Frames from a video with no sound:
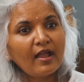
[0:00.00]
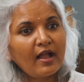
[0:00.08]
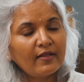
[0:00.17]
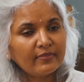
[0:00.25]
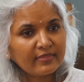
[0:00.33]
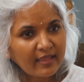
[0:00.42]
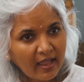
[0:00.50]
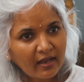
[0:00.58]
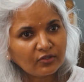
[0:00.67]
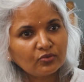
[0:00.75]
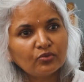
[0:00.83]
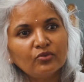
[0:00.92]
And
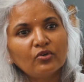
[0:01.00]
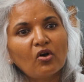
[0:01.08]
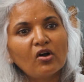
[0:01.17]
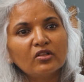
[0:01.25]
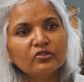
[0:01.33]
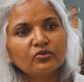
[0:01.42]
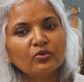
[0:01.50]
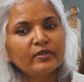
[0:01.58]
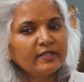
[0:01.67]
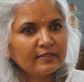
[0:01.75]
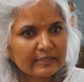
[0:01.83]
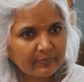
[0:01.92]
that could also
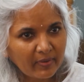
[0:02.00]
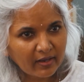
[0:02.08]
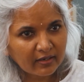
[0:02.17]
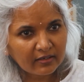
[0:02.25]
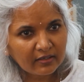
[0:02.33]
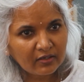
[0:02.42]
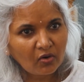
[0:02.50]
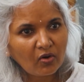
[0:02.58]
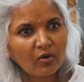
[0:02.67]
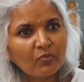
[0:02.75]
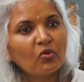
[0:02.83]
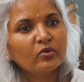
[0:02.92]
inspire
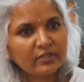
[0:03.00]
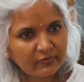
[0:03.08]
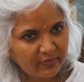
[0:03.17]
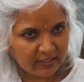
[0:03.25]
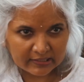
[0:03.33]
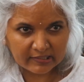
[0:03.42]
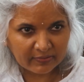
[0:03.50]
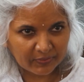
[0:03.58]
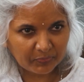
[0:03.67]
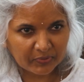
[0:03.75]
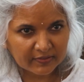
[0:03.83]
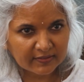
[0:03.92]
or motivate
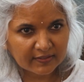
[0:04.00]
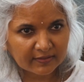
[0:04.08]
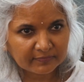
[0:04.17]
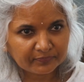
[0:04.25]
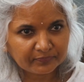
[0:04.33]
another person.